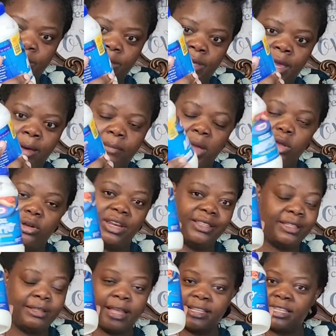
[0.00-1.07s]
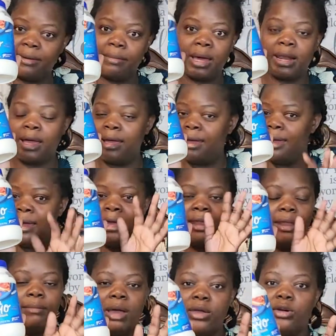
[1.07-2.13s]
yeah, mayonnaise, it doesn't matter
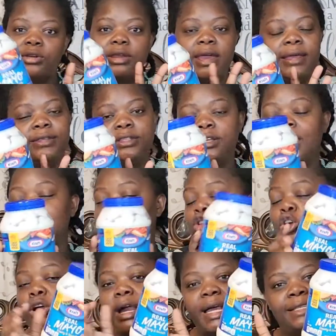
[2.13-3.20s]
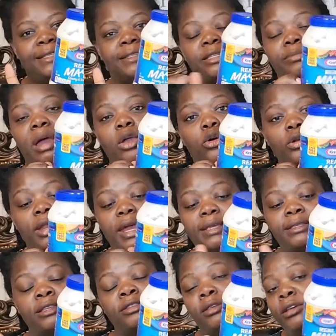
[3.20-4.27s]
any mayonnaise, as long as it's
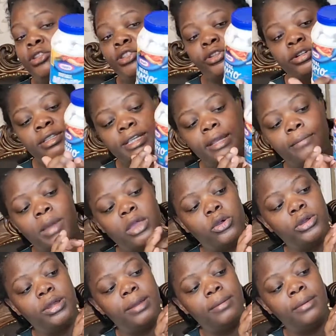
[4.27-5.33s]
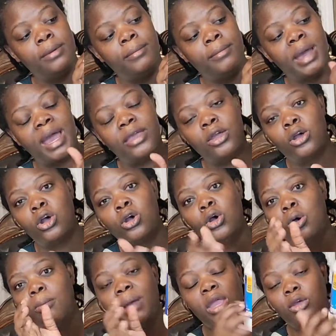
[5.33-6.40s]
mayonnaise, it's written
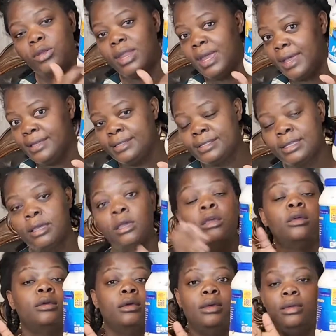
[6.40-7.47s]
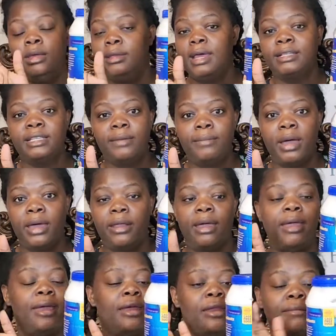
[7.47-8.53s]
mayo or mayonnaise, it doesn't
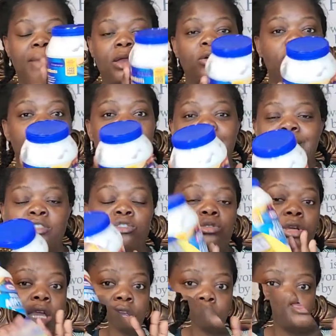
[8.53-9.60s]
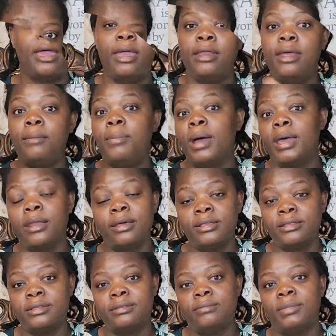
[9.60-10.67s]
matter any mayonnaise, it doesn't matter any
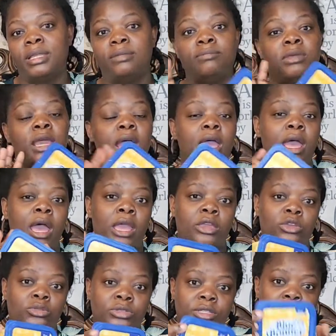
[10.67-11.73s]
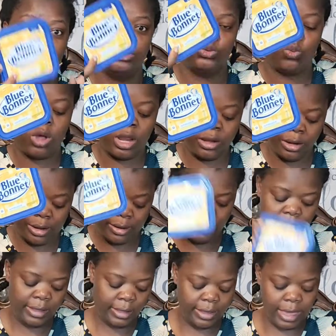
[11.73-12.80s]
butters, but me I use this one.
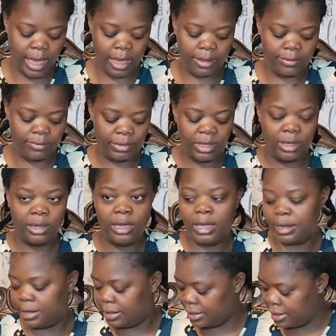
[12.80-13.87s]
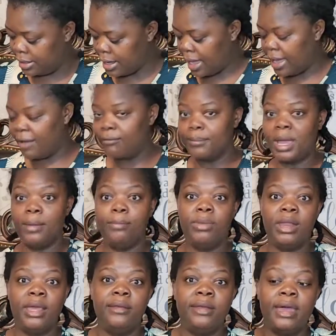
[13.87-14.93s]
Yeah, and here I have my
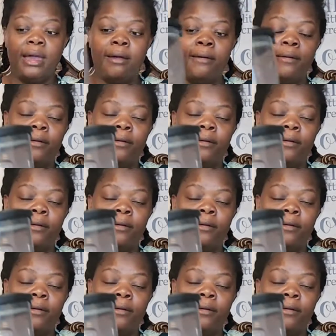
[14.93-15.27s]
blender.